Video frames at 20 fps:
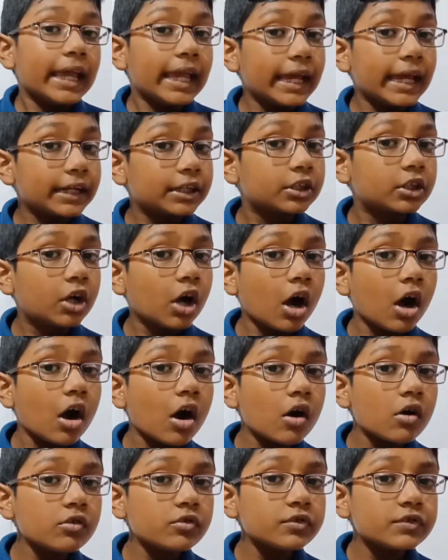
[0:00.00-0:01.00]
It
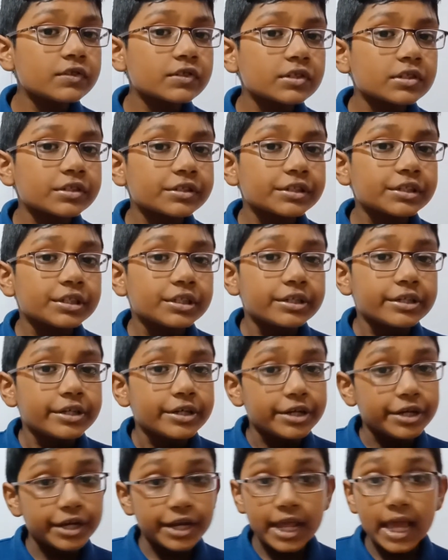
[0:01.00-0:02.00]
goes
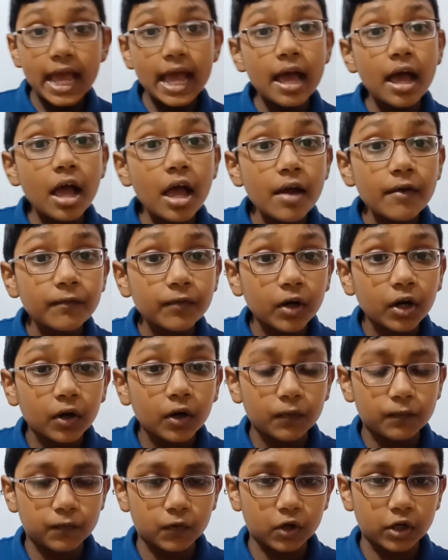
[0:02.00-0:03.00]

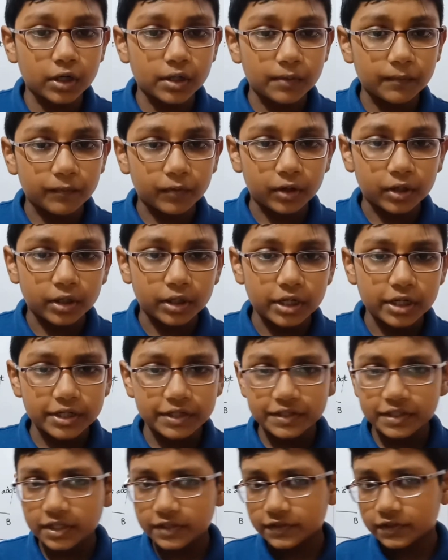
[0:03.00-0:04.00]
never forever.
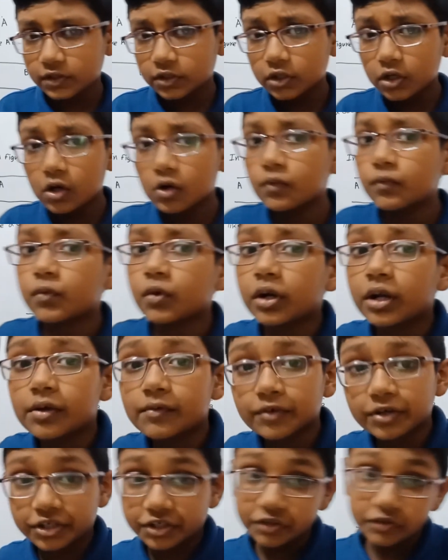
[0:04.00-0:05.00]
It doesn't go
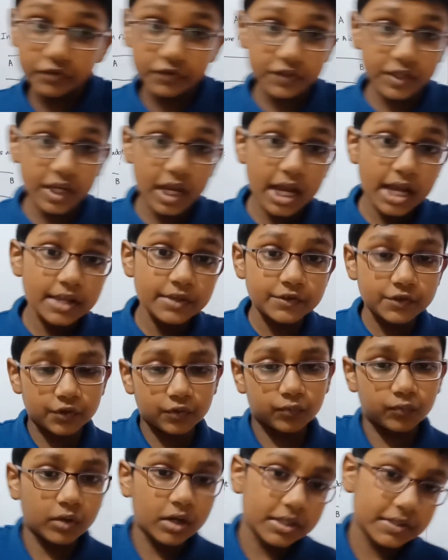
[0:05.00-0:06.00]
forever two sides
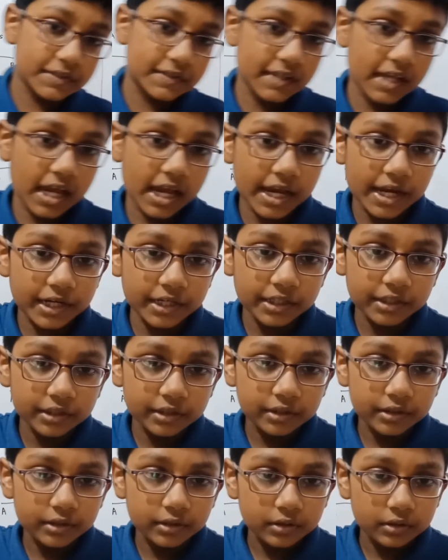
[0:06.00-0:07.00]
or one side.
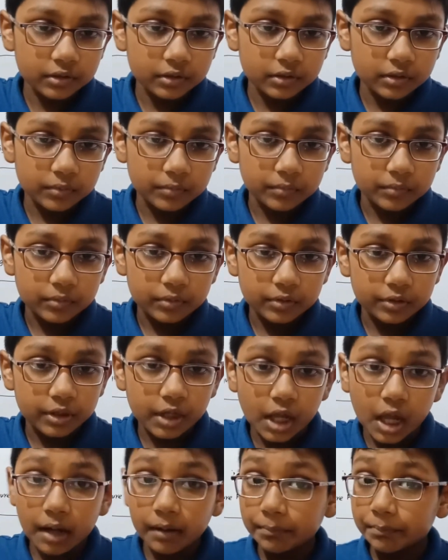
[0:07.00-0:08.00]

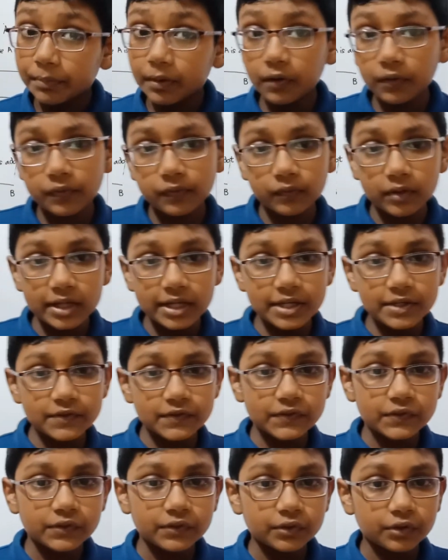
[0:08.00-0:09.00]
Not both
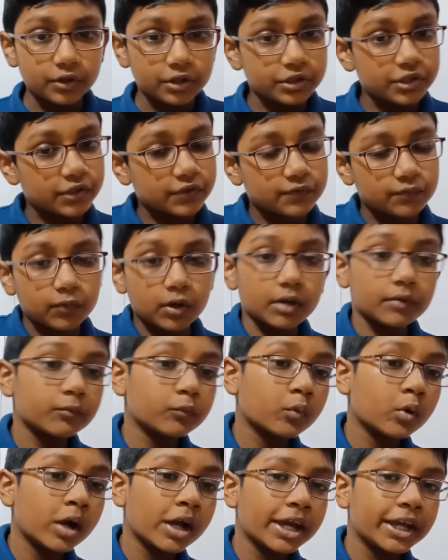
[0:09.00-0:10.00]
ways or just
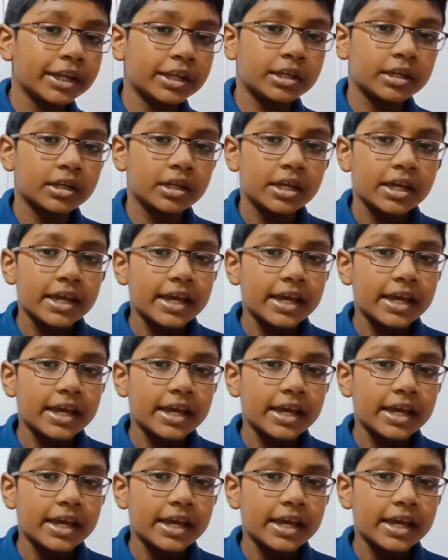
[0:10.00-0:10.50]
one way.